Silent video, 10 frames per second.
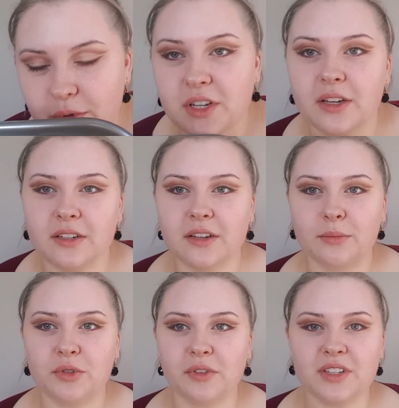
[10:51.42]
redundant. I'm
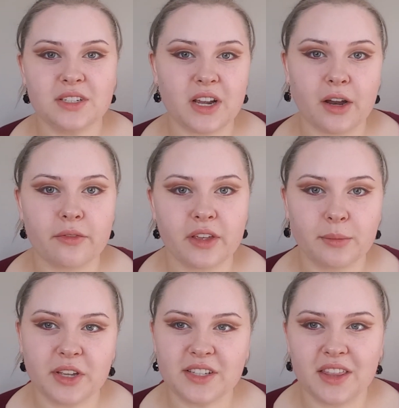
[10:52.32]
doing this entire thing
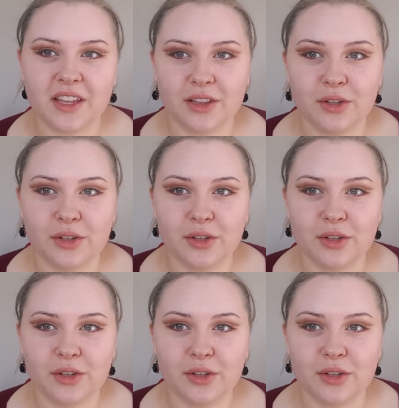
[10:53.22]
because I think it looks